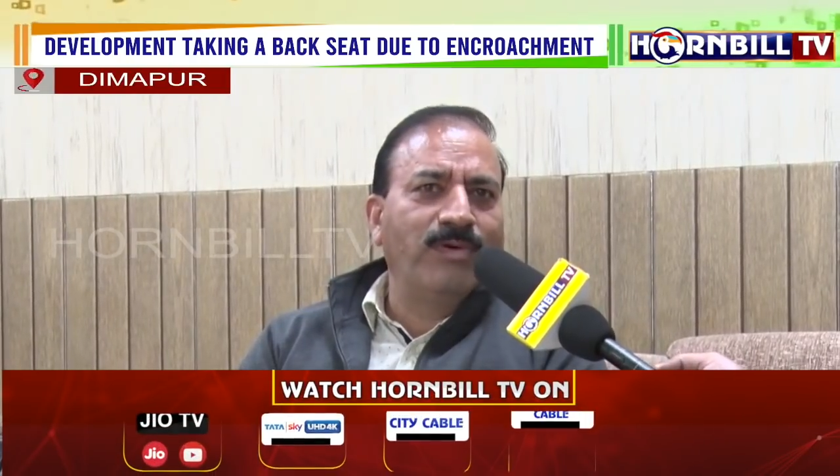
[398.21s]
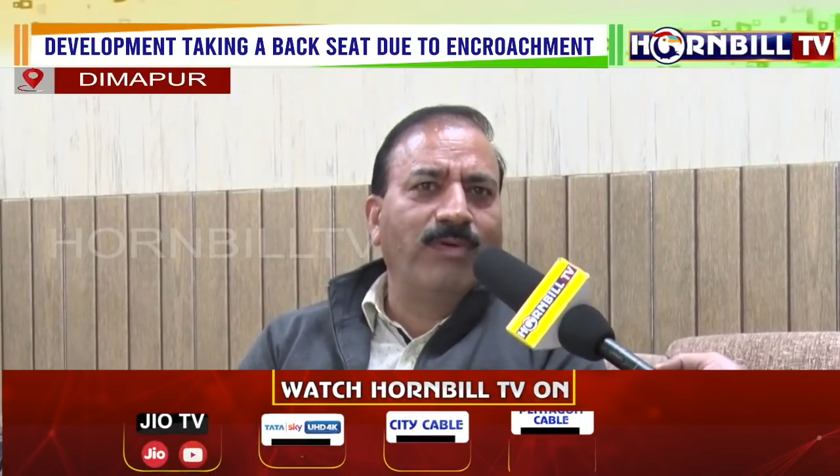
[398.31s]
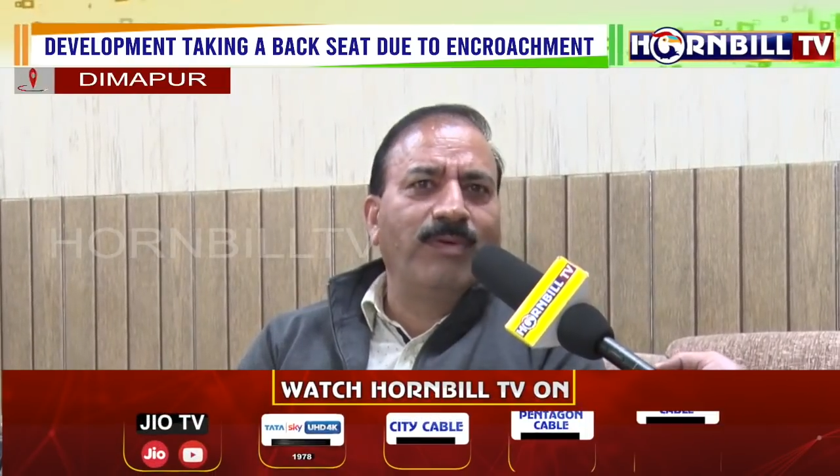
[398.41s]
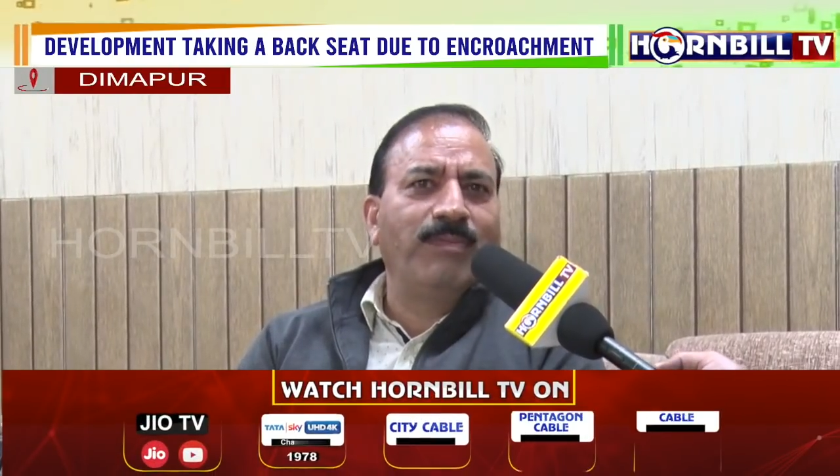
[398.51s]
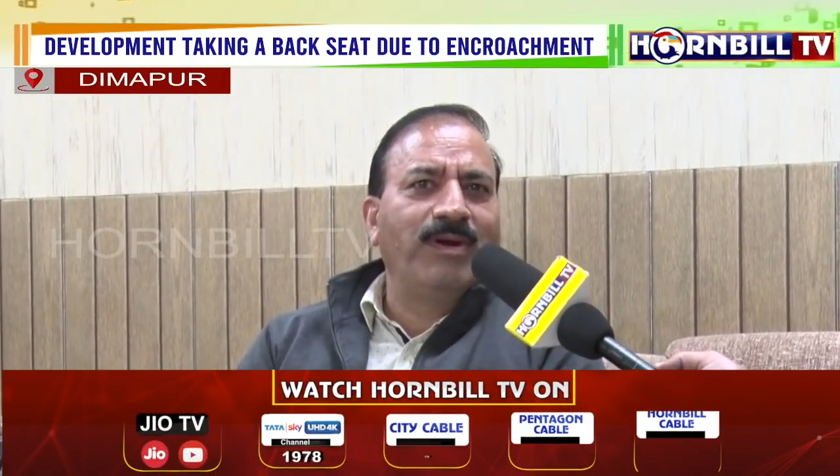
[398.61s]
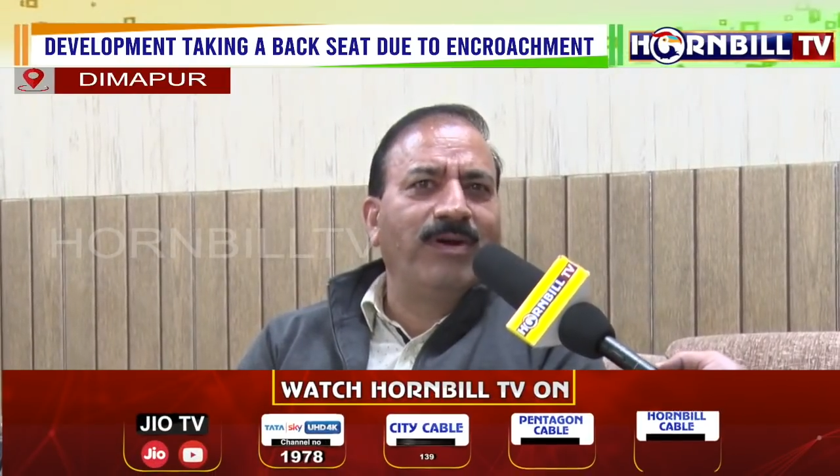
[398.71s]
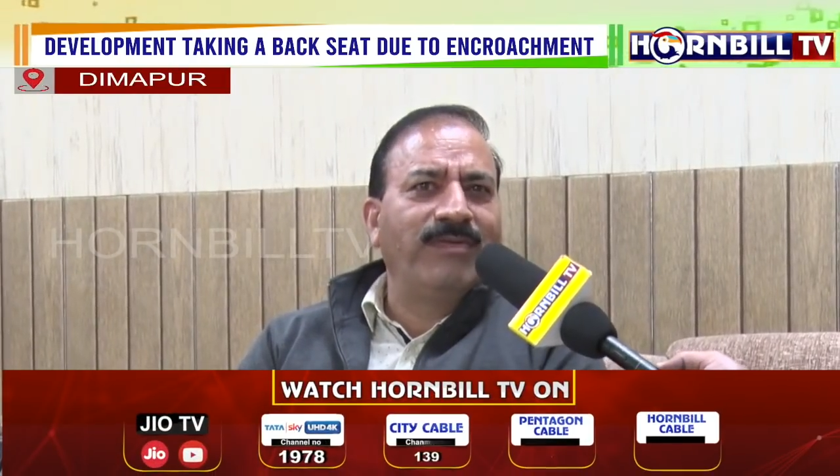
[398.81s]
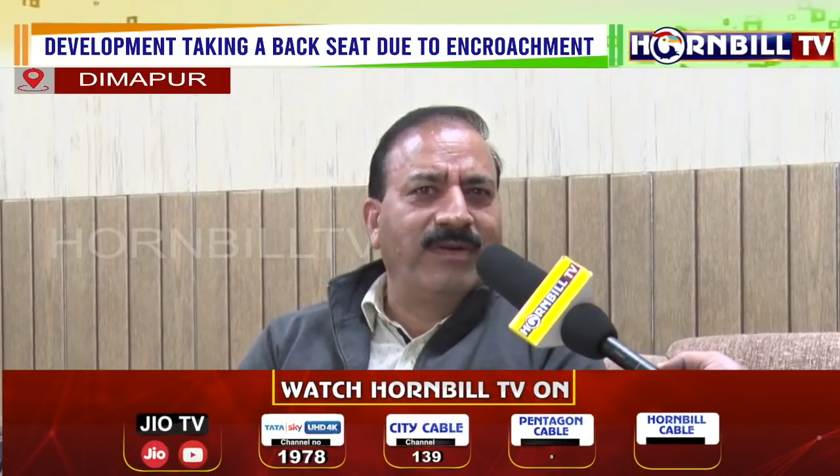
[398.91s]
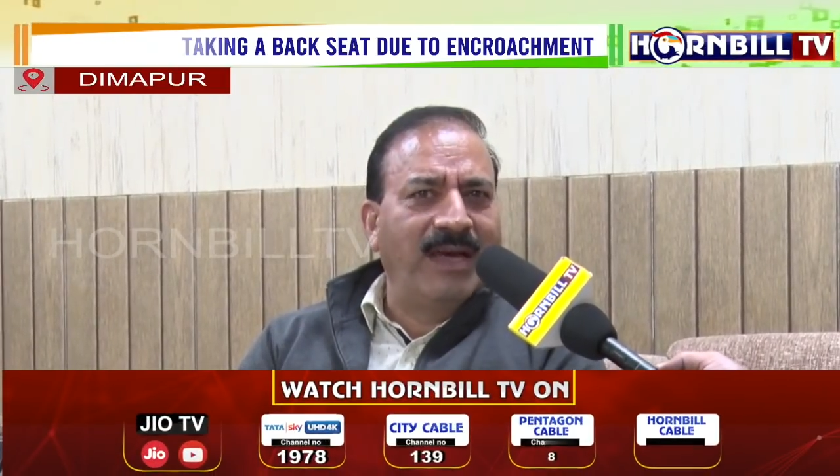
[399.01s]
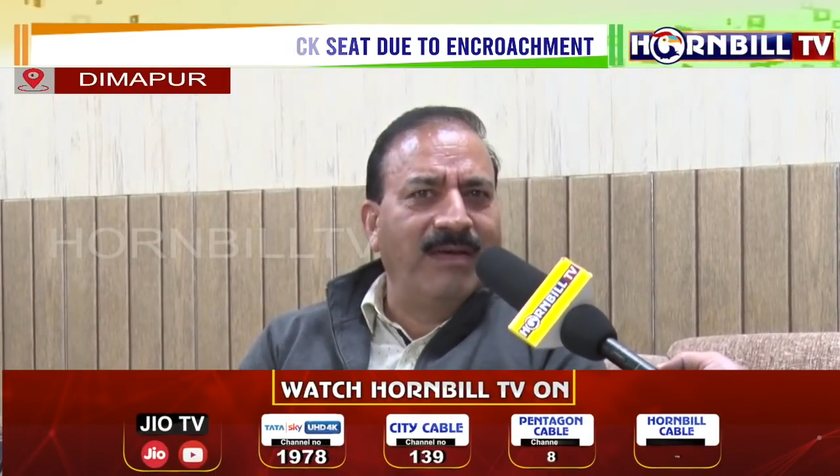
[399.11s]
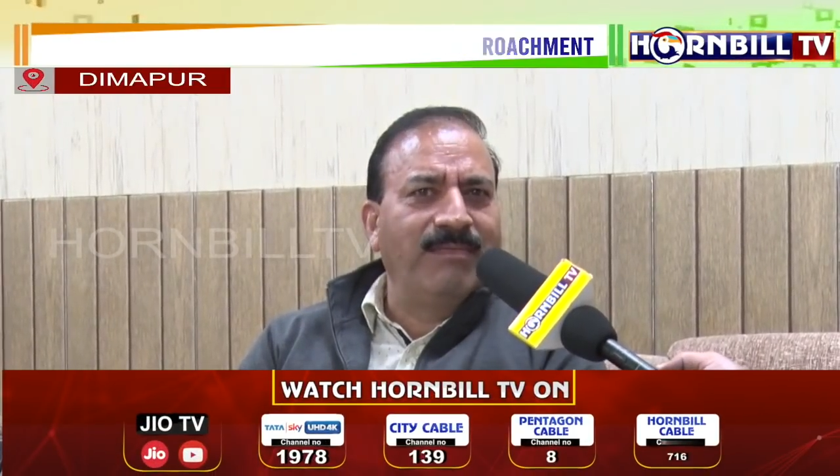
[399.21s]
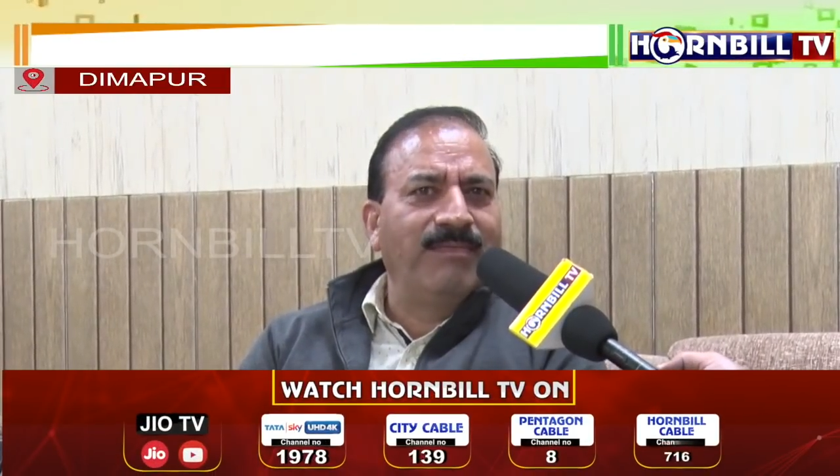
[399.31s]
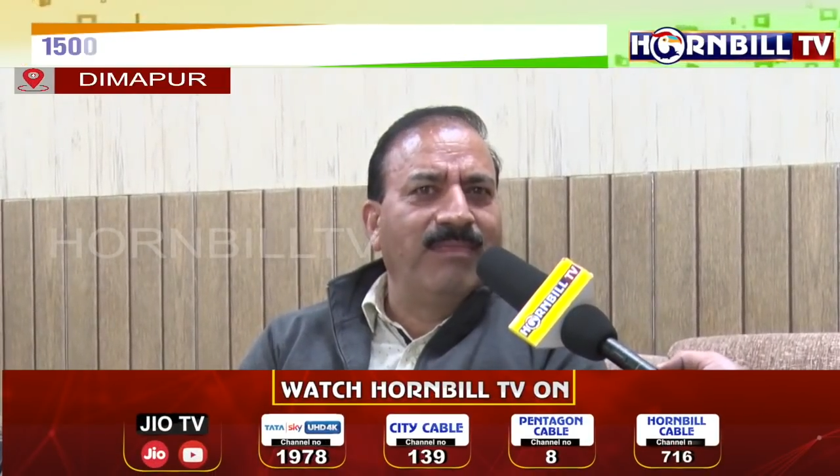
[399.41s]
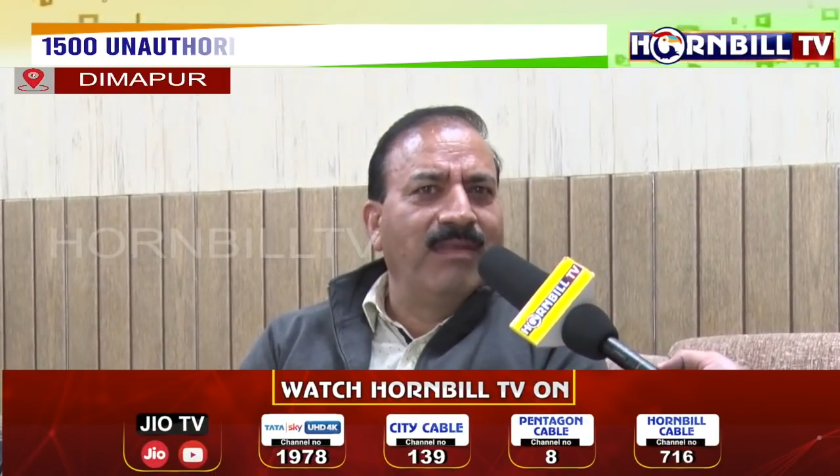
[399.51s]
over a period of time.